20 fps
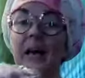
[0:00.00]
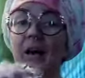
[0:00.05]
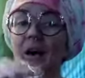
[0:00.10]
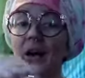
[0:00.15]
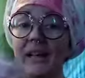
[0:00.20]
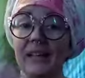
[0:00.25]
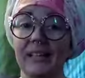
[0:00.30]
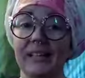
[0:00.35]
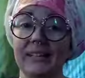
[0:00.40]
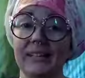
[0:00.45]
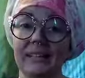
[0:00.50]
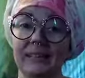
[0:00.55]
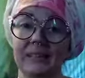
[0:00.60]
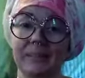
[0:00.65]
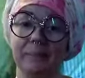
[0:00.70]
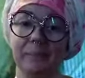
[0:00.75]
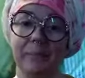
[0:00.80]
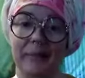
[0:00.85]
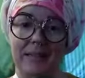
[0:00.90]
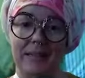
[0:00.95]
Blauhild
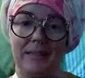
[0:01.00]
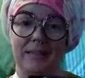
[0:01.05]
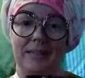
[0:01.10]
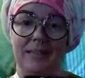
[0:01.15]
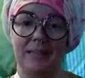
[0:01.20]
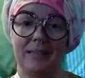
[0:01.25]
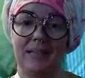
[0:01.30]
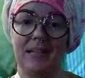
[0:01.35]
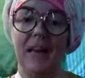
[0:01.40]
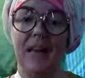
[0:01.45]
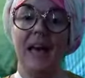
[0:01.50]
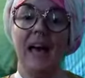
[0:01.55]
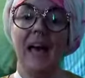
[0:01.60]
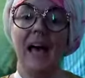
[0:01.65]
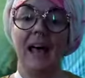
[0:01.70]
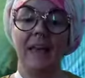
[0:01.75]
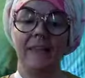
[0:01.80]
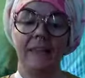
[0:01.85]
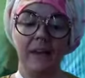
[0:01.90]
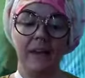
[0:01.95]
beans.
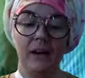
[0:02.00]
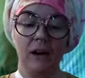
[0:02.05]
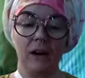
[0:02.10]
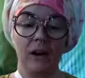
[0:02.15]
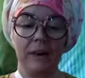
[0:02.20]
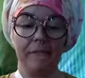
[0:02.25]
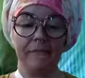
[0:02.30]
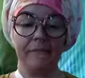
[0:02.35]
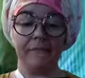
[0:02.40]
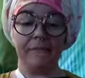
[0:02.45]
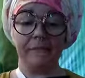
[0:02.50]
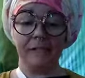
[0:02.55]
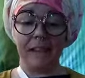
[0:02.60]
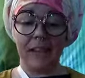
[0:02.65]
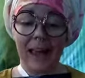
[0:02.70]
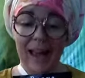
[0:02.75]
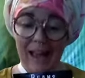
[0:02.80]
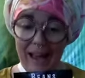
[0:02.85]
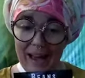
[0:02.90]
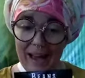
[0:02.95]
And they are a
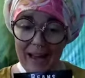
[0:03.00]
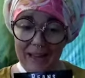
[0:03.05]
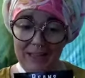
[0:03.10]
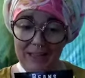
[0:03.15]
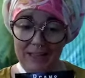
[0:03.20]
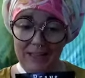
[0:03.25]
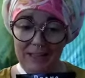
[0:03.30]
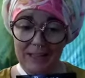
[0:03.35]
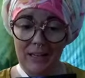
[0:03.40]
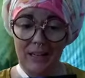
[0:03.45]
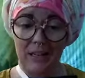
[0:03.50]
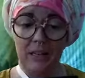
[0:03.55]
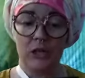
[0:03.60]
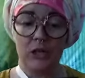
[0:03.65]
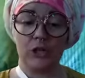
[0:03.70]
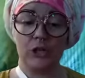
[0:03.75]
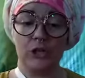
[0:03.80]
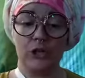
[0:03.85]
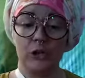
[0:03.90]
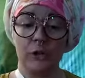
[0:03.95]
flat
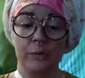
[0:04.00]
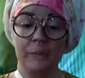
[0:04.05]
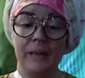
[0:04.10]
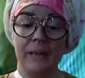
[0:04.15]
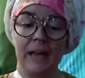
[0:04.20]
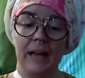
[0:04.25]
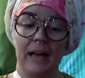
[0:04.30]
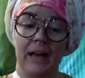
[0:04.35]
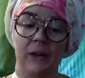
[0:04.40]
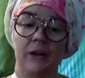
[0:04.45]
German